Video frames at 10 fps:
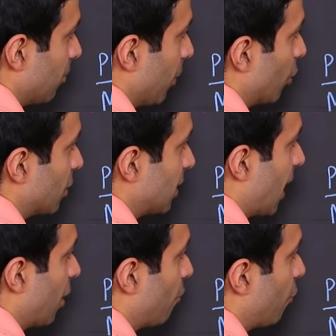because
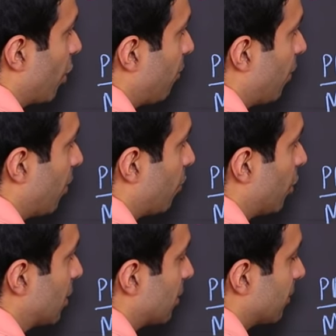tan of 45
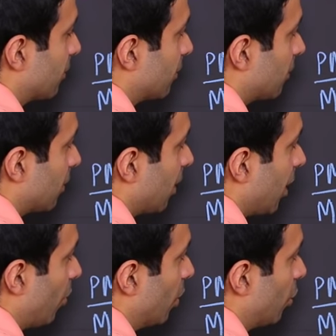was
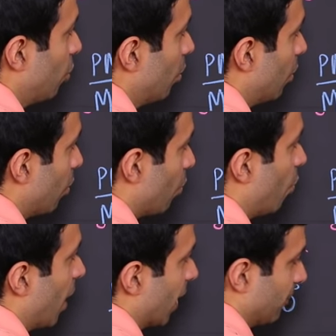equal to
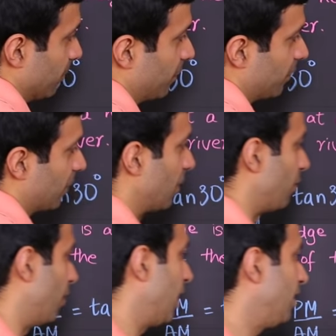1,
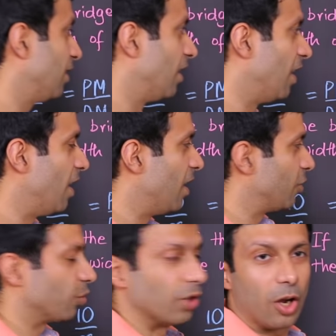right?
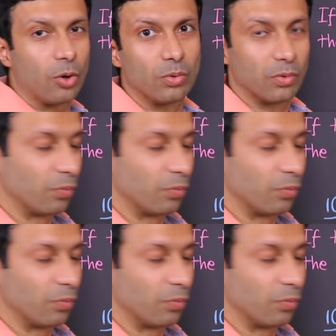So now